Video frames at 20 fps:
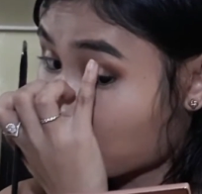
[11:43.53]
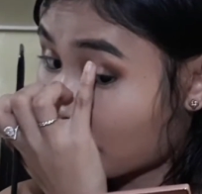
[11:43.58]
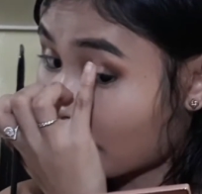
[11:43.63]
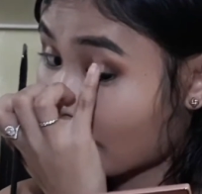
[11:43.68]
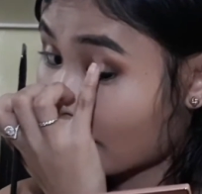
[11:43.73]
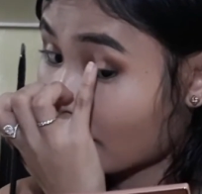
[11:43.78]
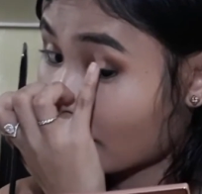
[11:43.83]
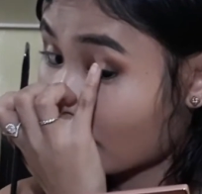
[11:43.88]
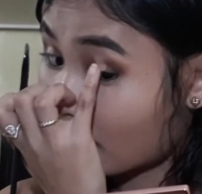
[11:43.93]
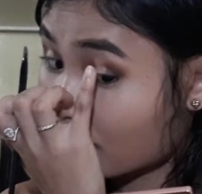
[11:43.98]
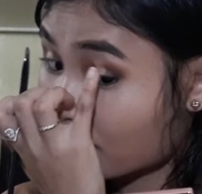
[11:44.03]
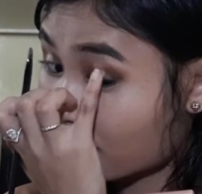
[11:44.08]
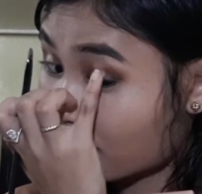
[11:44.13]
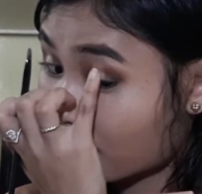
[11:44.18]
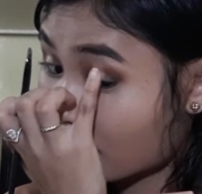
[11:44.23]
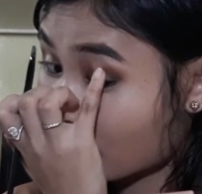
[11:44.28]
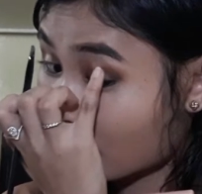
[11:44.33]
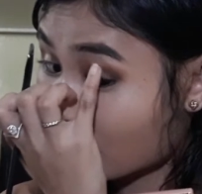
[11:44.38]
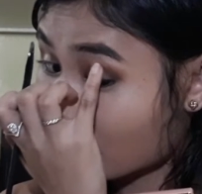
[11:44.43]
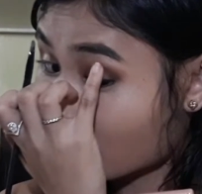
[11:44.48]
pinky
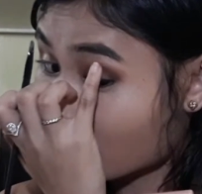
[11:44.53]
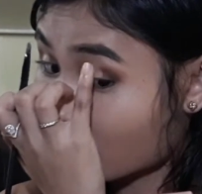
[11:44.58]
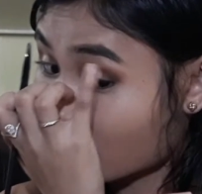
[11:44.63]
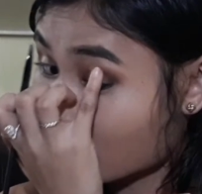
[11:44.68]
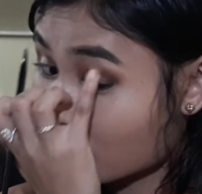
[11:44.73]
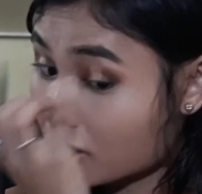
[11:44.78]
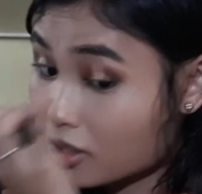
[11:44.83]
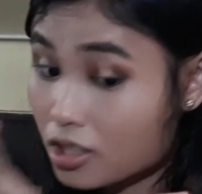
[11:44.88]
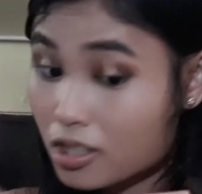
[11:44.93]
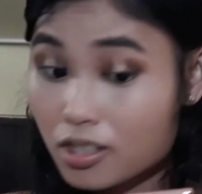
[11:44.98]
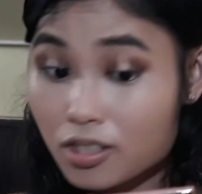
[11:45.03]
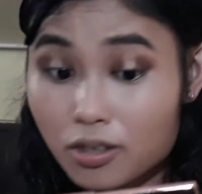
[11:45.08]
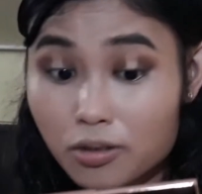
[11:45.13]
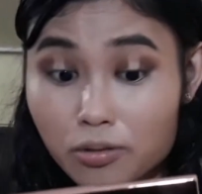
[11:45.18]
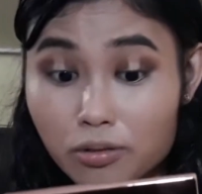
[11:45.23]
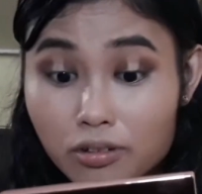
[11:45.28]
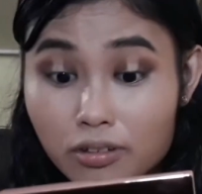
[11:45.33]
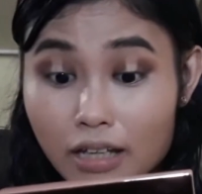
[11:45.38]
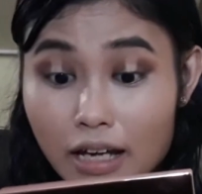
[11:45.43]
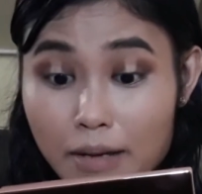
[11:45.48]
finger just
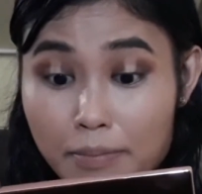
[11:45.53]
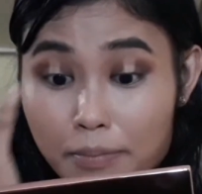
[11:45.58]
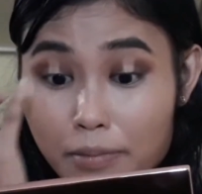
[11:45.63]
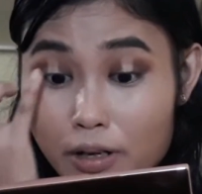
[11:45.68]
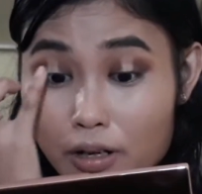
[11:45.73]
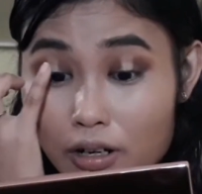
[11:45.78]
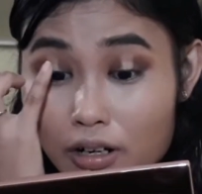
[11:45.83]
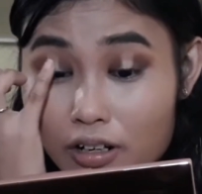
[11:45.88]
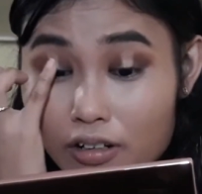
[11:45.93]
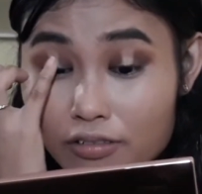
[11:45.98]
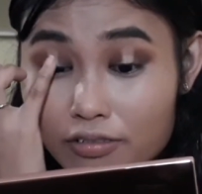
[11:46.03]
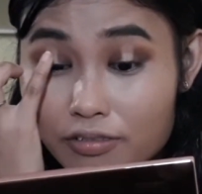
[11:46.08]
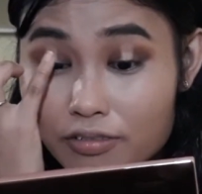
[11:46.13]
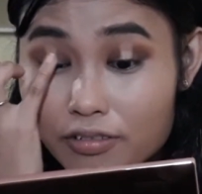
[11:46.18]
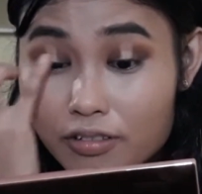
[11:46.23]
to tap off